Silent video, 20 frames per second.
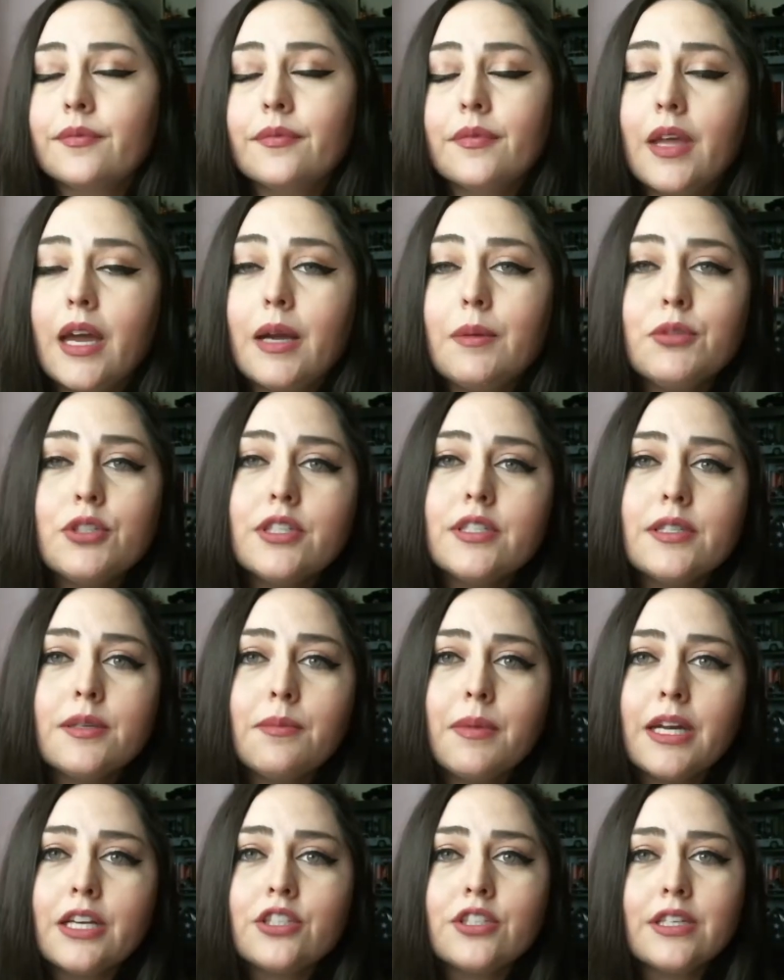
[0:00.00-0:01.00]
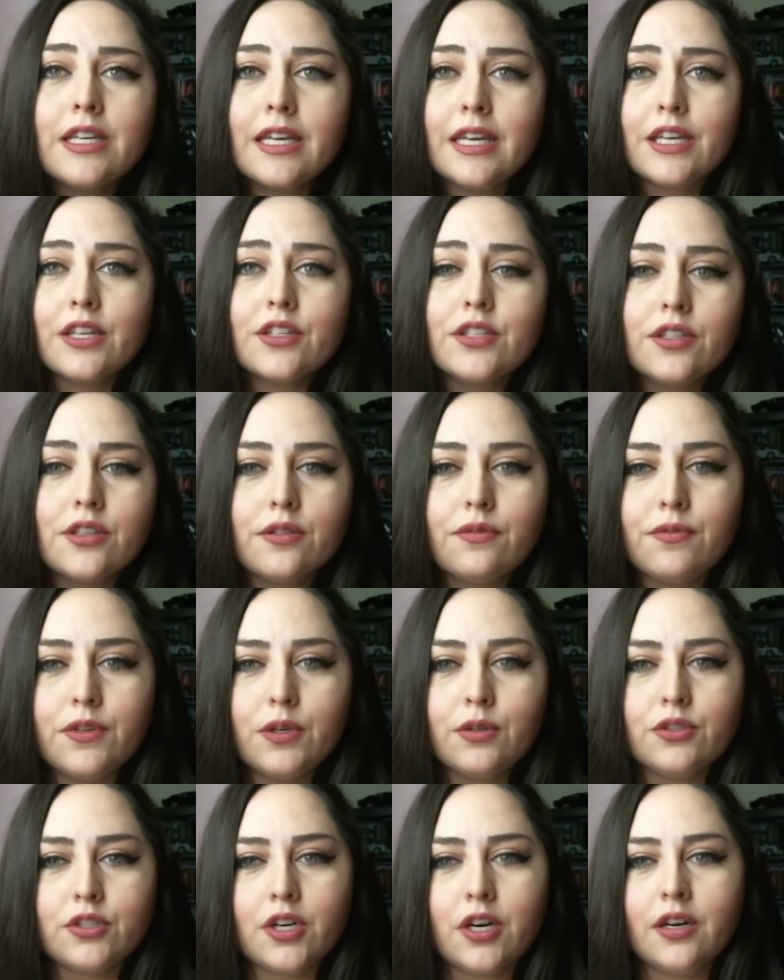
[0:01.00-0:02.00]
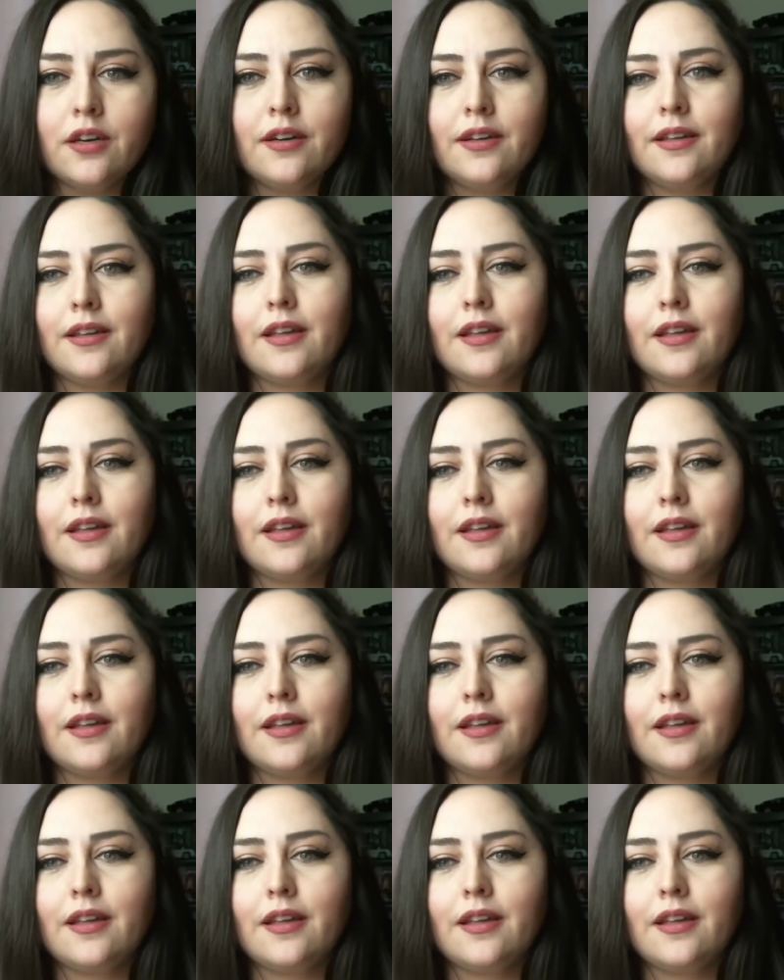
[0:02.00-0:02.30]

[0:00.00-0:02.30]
I'm just imagining into the future,